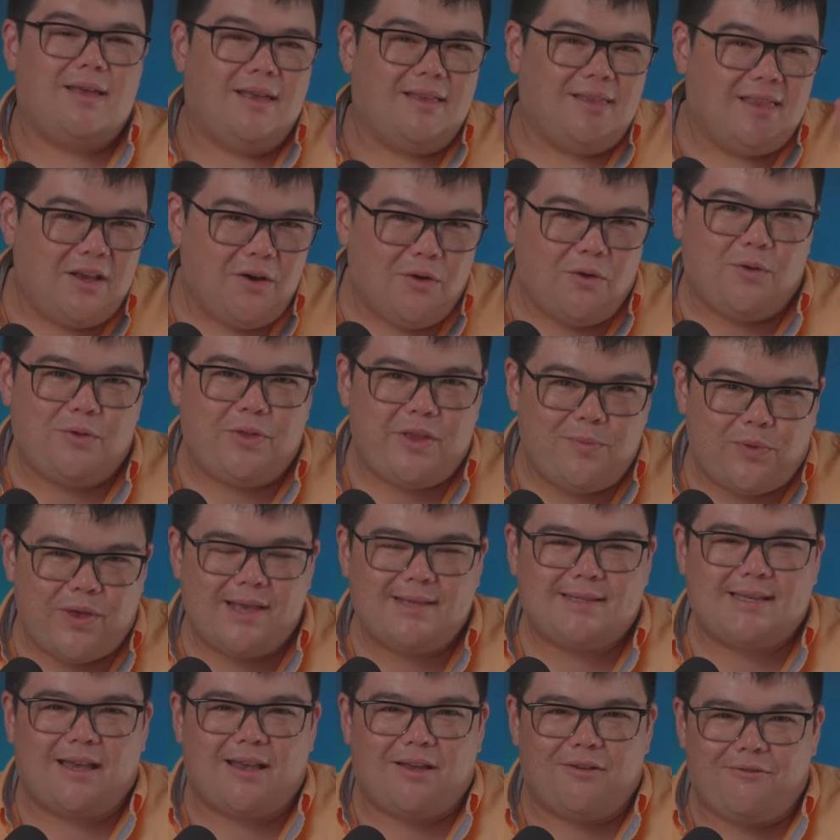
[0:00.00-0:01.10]
The only
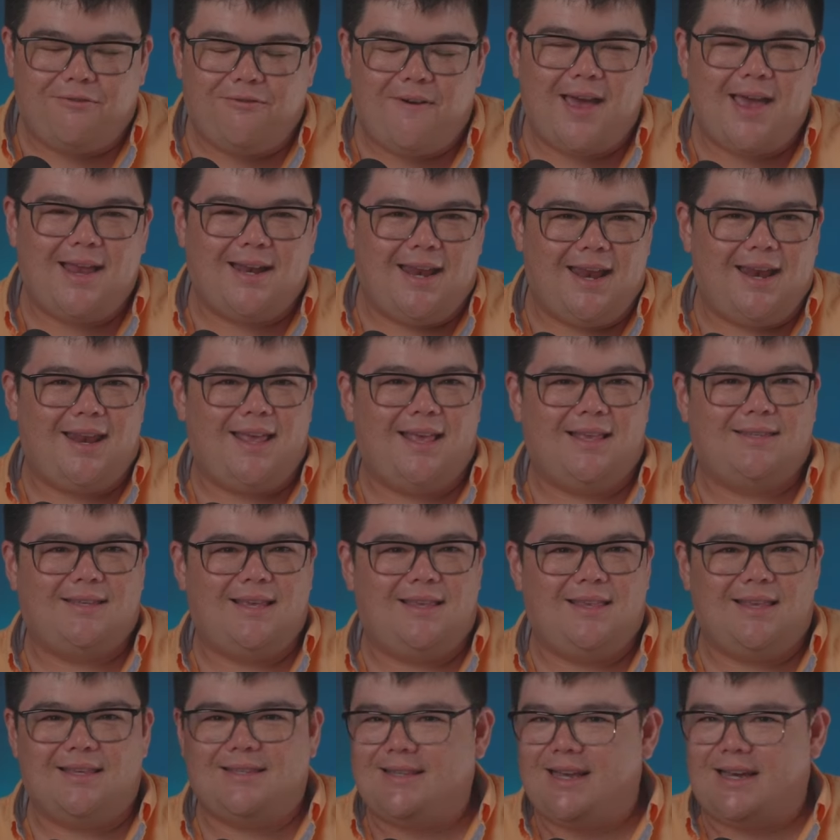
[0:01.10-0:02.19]
place I can find it is in
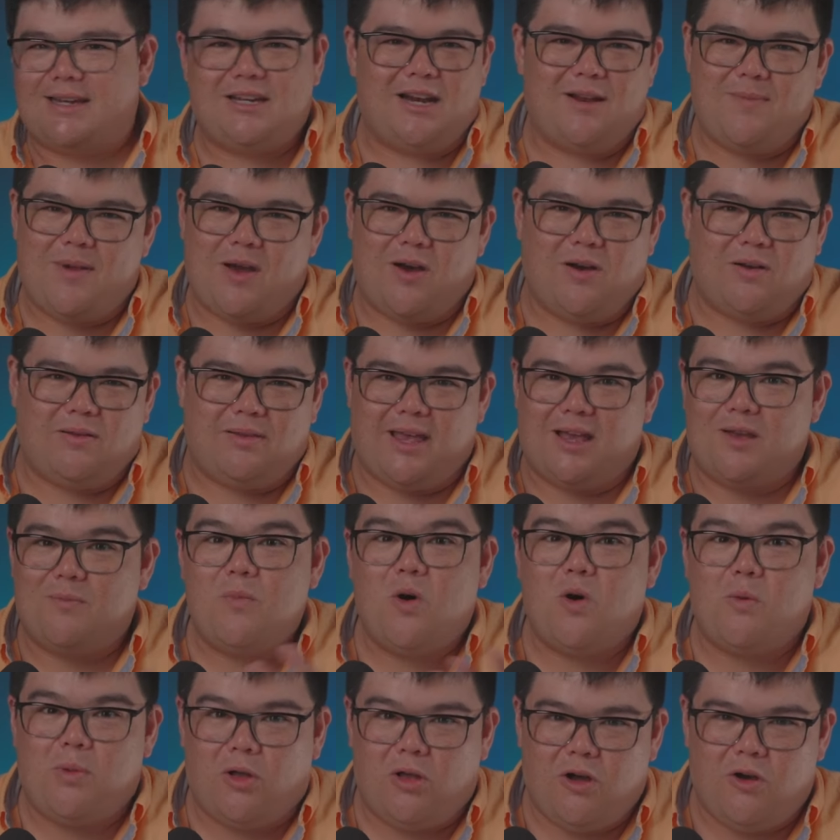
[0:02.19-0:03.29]
this section about like
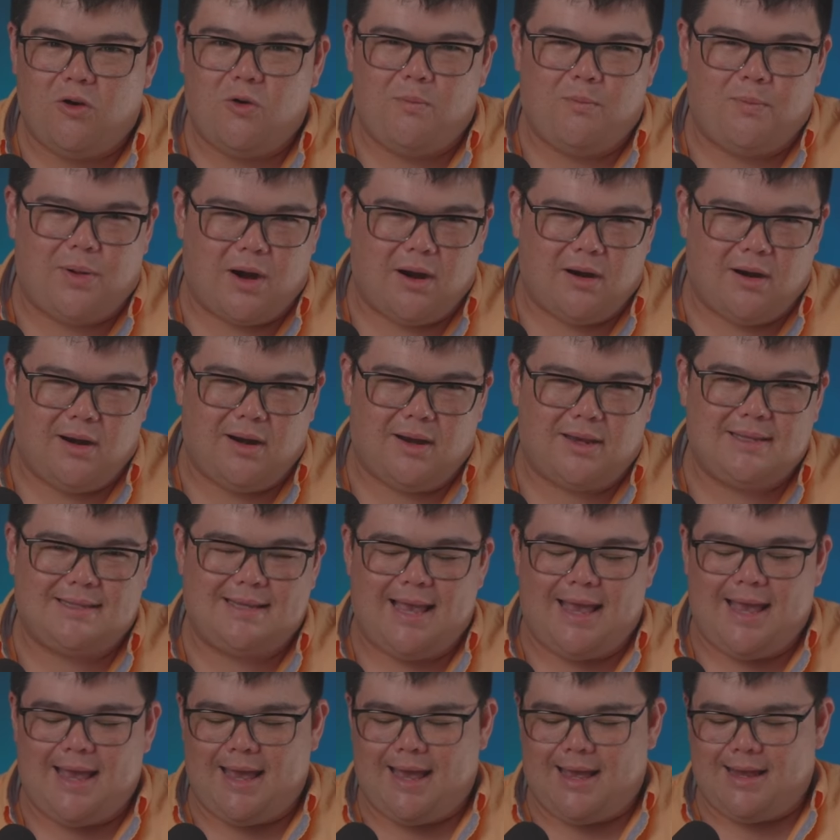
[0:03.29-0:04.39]
mobile home parks
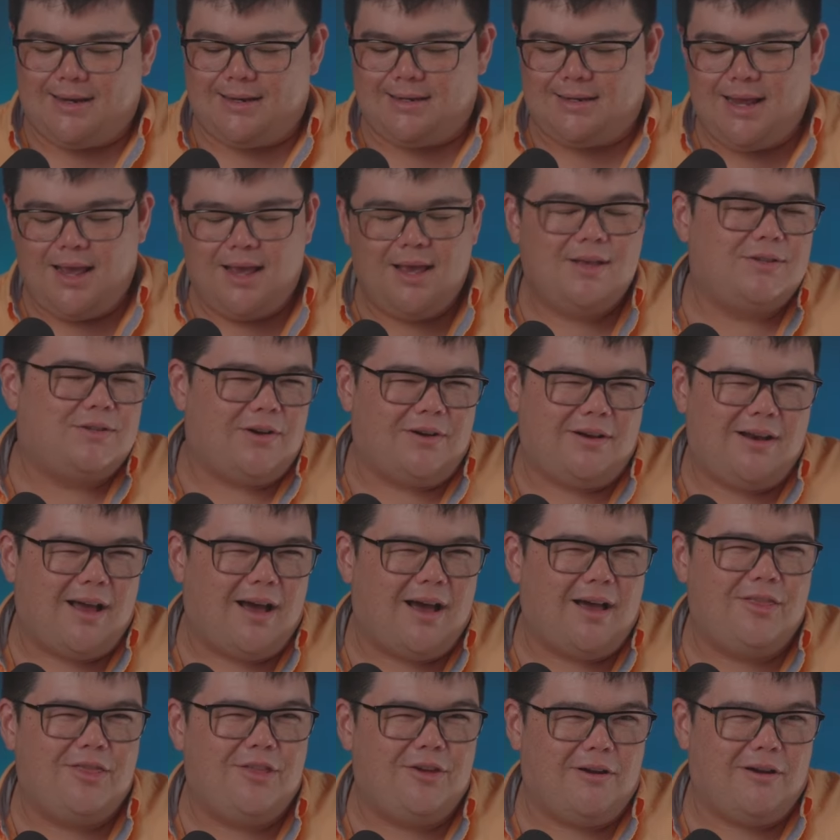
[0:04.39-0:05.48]
and certain
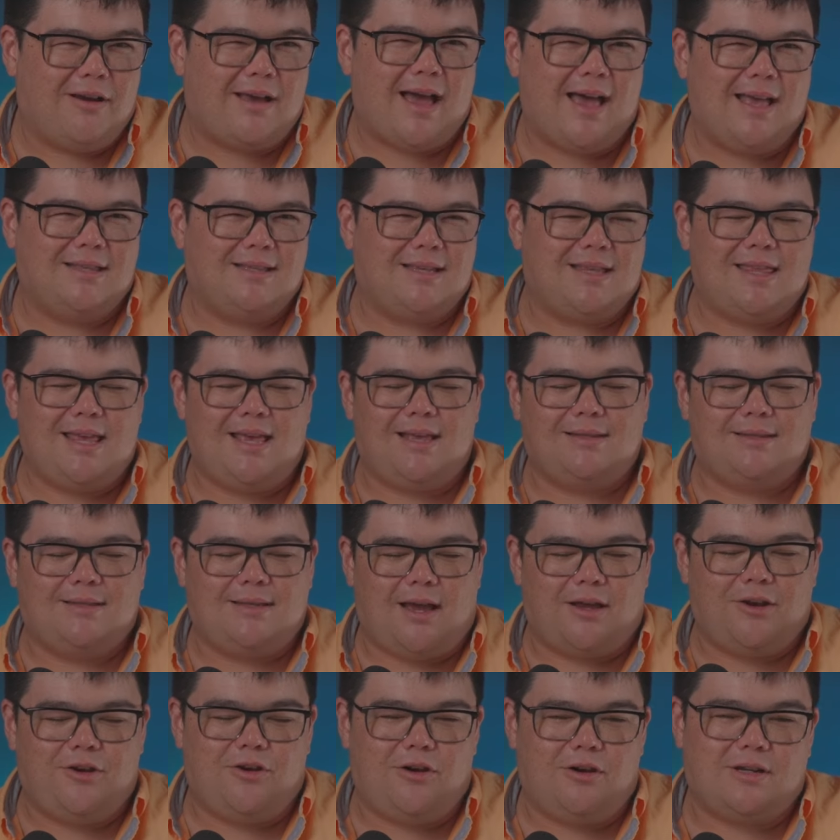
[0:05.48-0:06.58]
other kinds of things
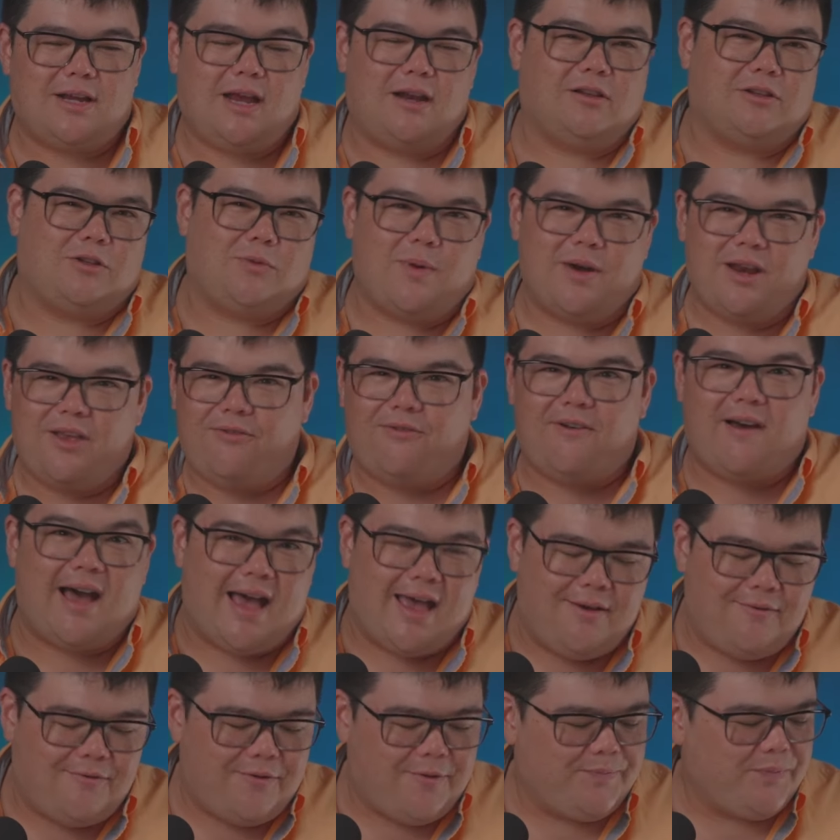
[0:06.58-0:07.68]
under Title 25,